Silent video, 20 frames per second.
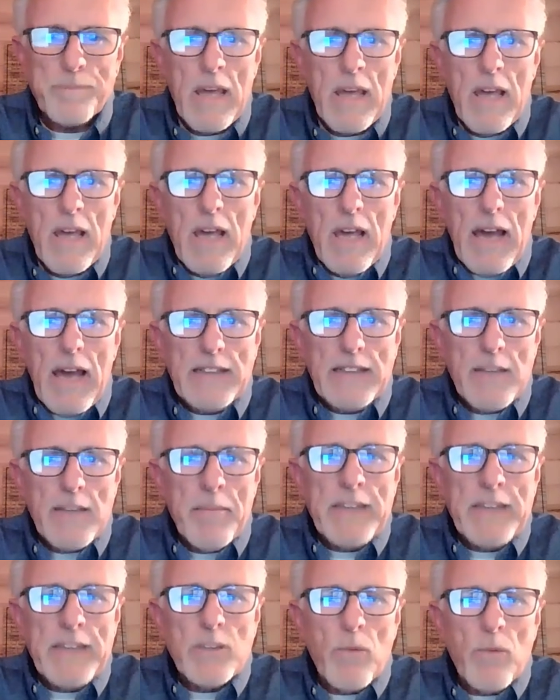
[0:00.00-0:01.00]
As I mentioned,
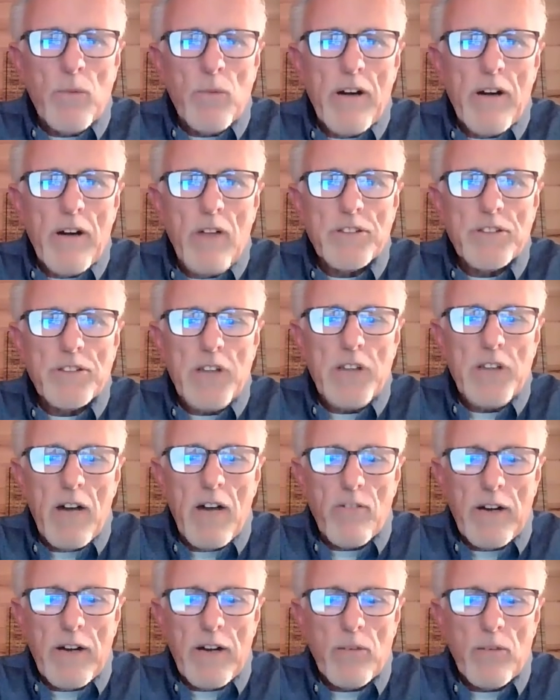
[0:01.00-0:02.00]
we grow soft red
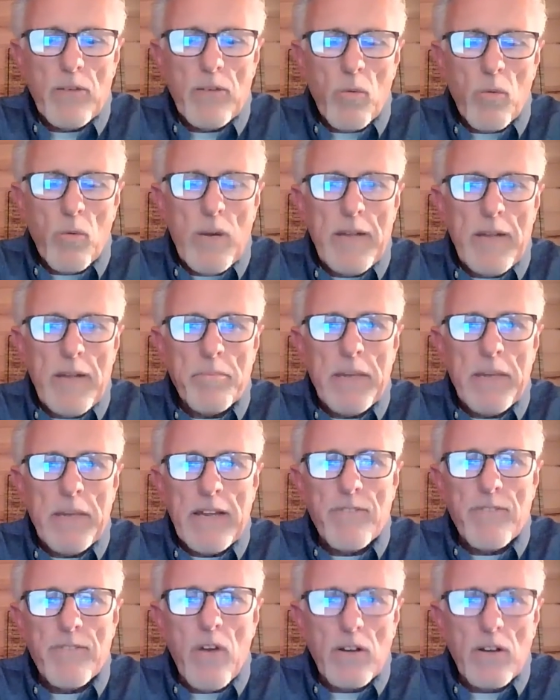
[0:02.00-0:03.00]
winter wheat. Being
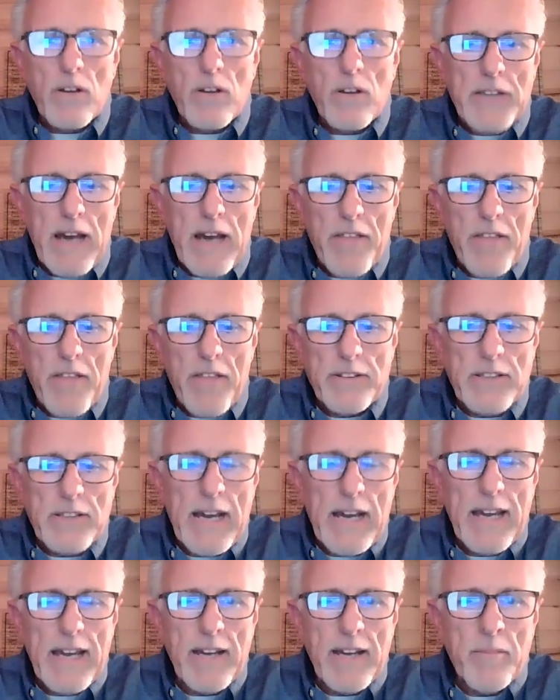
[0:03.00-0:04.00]
far south as I
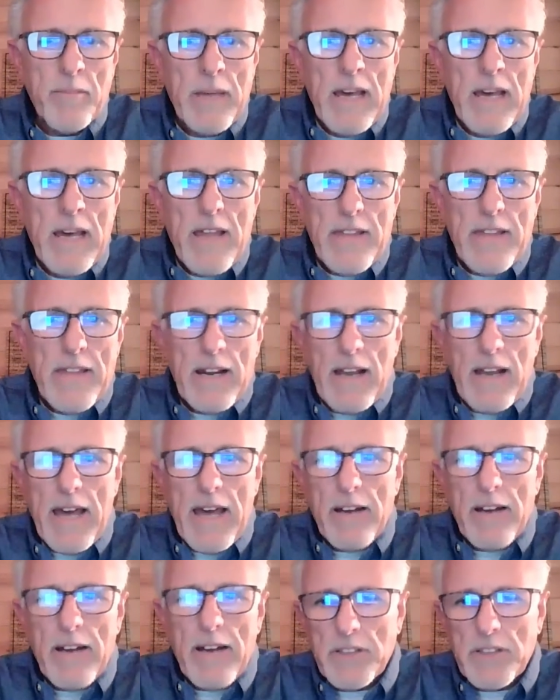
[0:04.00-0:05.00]
am, that allows
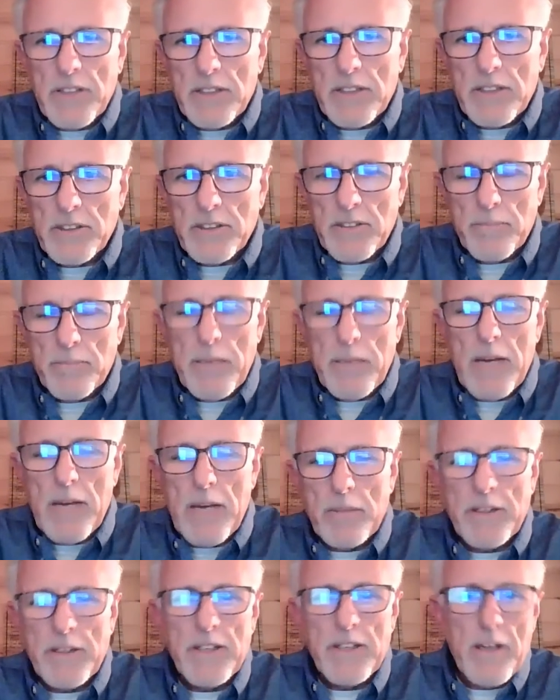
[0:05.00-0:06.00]
us to be able to
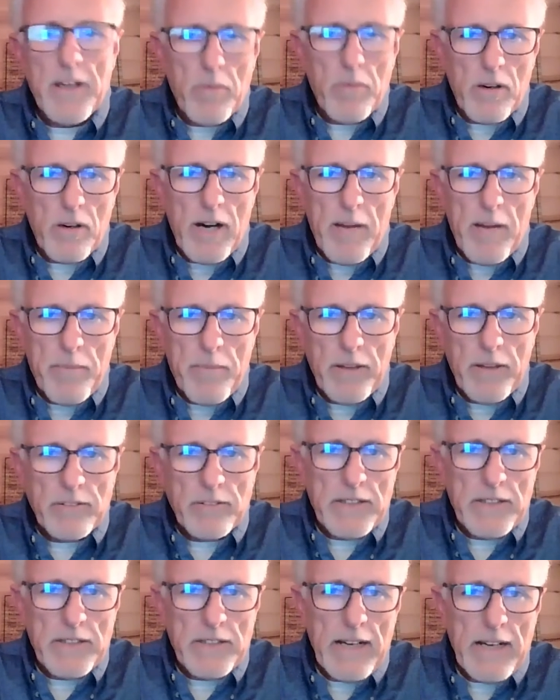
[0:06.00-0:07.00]
double crop those acres.